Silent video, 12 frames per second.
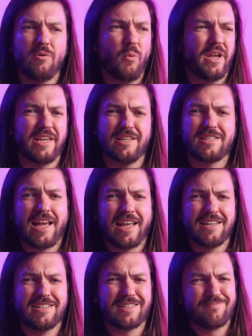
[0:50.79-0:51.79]
weird,
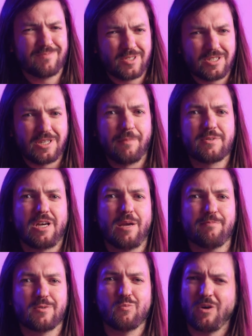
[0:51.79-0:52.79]
and
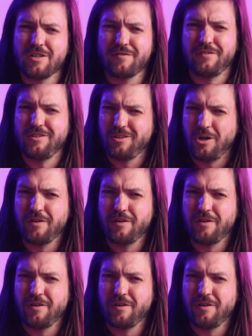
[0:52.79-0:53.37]
sometimes wonderful,